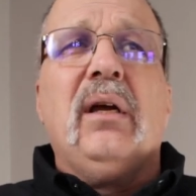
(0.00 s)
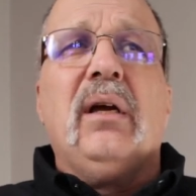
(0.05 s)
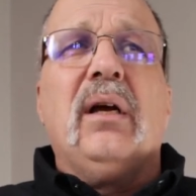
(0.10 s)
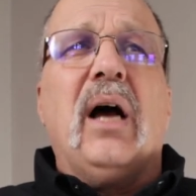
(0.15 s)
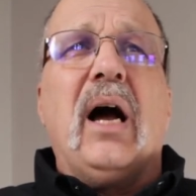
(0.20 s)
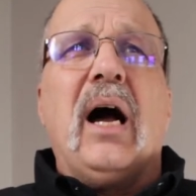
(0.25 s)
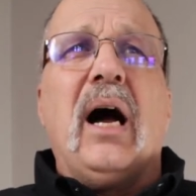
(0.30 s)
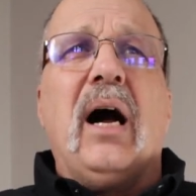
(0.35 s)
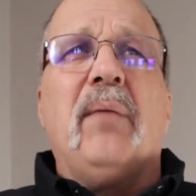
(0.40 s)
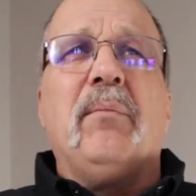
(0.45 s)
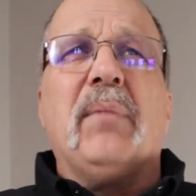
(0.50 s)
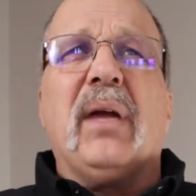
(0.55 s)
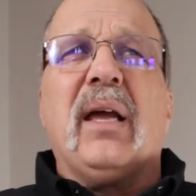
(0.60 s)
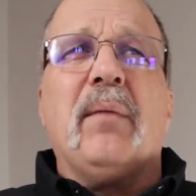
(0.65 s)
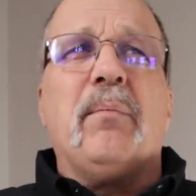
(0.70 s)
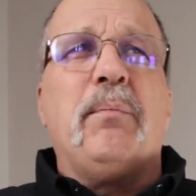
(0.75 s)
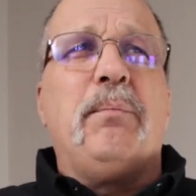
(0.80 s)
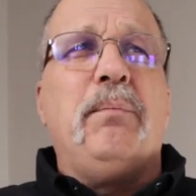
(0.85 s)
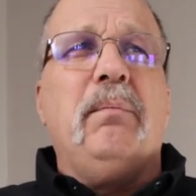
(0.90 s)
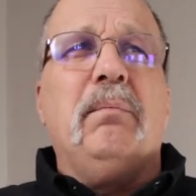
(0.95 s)

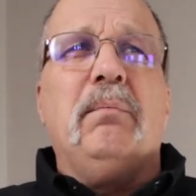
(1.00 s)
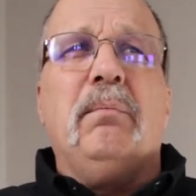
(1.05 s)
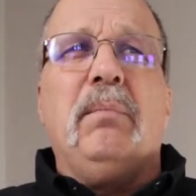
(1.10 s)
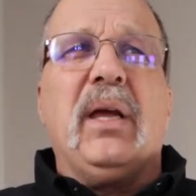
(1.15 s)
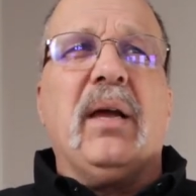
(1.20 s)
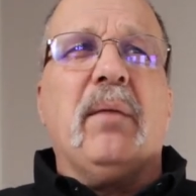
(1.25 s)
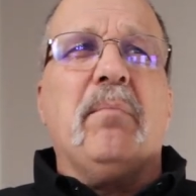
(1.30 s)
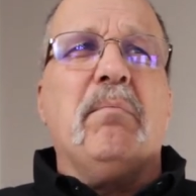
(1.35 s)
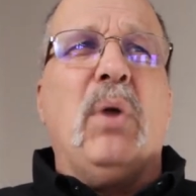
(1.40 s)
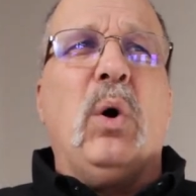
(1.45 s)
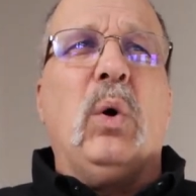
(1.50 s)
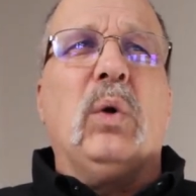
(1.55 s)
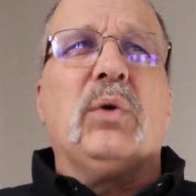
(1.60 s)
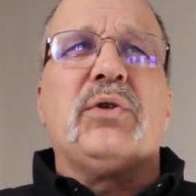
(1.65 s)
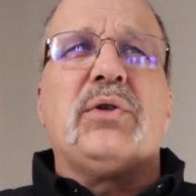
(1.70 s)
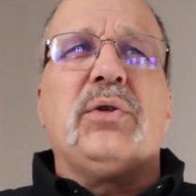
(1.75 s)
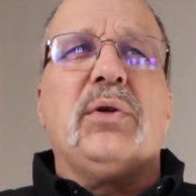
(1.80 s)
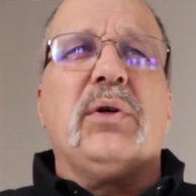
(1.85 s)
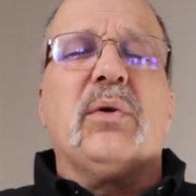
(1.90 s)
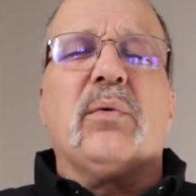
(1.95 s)
It
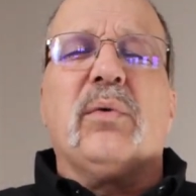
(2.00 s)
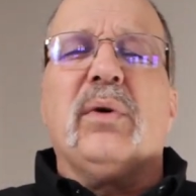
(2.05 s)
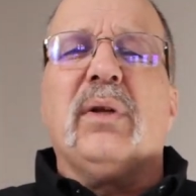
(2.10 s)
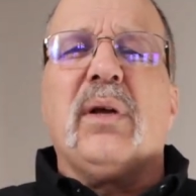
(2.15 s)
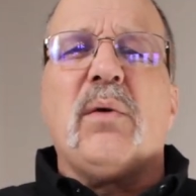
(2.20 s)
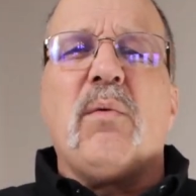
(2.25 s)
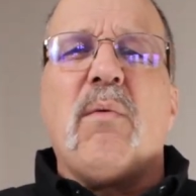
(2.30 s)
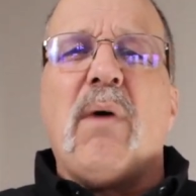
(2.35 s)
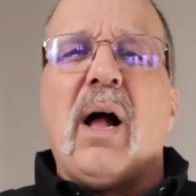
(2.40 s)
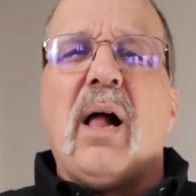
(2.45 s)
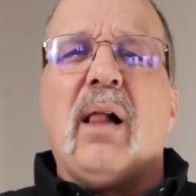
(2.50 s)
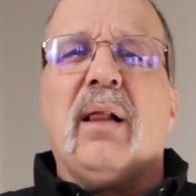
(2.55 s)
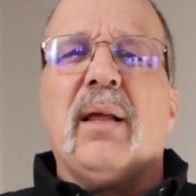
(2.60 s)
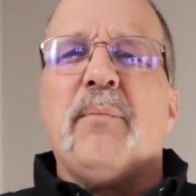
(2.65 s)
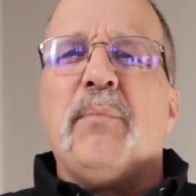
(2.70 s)
molds to you really well.